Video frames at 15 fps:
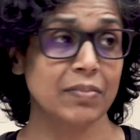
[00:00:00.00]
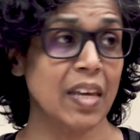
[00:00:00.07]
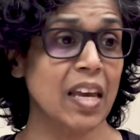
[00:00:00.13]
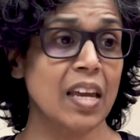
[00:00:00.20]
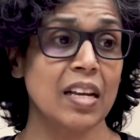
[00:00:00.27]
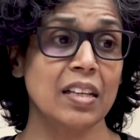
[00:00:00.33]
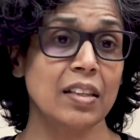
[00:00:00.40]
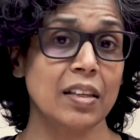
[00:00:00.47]

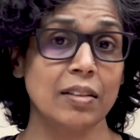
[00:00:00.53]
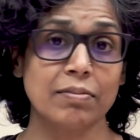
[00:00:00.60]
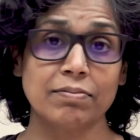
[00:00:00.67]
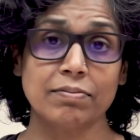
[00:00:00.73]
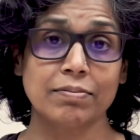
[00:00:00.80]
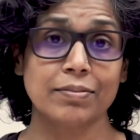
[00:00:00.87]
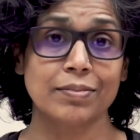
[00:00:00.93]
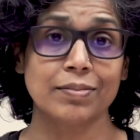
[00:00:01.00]
Anything.
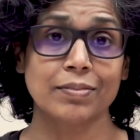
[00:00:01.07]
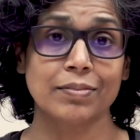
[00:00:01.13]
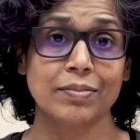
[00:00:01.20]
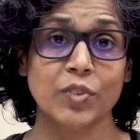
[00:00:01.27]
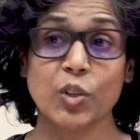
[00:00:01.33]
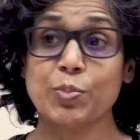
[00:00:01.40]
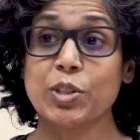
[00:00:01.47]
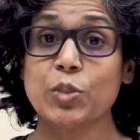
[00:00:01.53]

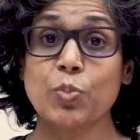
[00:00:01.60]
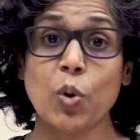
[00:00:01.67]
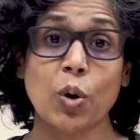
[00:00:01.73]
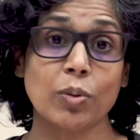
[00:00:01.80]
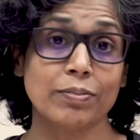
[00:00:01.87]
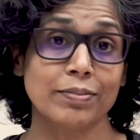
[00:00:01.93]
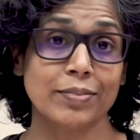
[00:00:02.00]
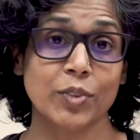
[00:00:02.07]
Could be
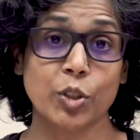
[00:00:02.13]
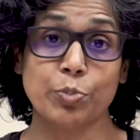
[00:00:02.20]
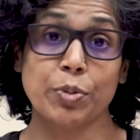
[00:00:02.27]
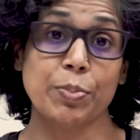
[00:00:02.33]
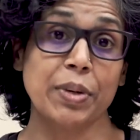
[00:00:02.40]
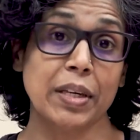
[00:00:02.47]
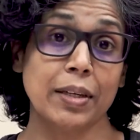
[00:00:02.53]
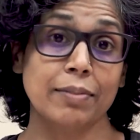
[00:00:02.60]
small, could be
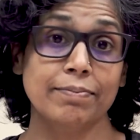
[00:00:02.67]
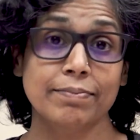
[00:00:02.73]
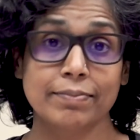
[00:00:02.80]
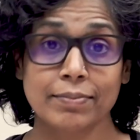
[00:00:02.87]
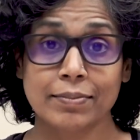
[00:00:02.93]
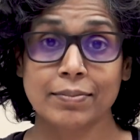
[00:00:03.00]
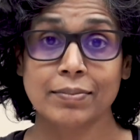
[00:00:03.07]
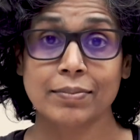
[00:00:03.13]
big.
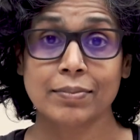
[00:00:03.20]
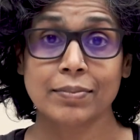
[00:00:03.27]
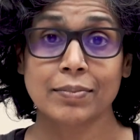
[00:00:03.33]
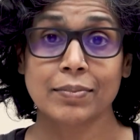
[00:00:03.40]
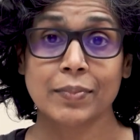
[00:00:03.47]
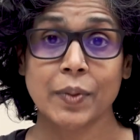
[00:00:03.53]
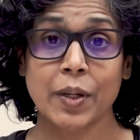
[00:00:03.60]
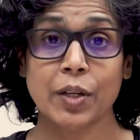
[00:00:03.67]

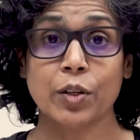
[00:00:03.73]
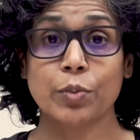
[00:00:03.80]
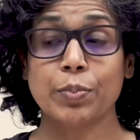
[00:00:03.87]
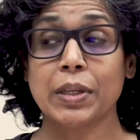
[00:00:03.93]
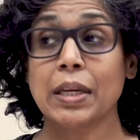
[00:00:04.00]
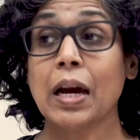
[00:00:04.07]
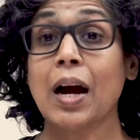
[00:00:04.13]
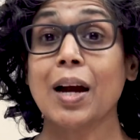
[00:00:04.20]
It could
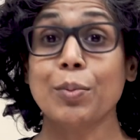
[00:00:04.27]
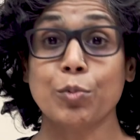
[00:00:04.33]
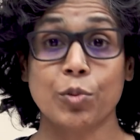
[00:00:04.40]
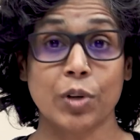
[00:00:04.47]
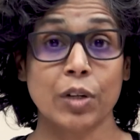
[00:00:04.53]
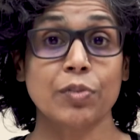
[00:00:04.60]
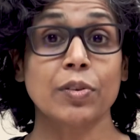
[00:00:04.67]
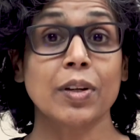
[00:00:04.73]
be, I'm
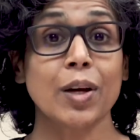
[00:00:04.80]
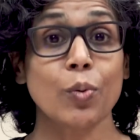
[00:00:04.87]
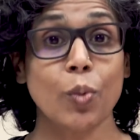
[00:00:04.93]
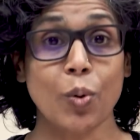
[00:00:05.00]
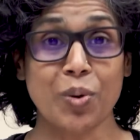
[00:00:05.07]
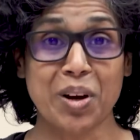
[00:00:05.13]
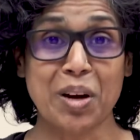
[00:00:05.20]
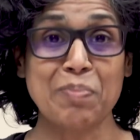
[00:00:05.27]
grateful I
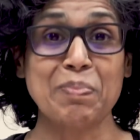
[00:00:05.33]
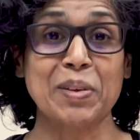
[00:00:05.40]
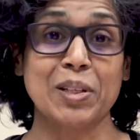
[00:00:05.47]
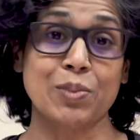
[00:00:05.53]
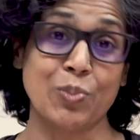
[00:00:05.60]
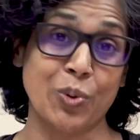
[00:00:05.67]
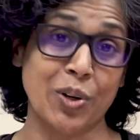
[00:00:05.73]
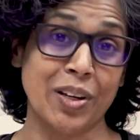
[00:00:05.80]
woke up
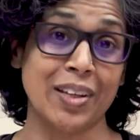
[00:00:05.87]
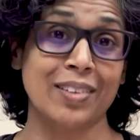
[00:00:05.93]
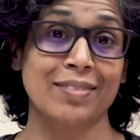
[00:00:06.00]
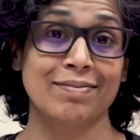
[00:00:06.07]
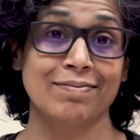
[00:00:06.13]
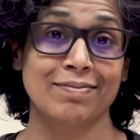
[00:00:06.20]
this morning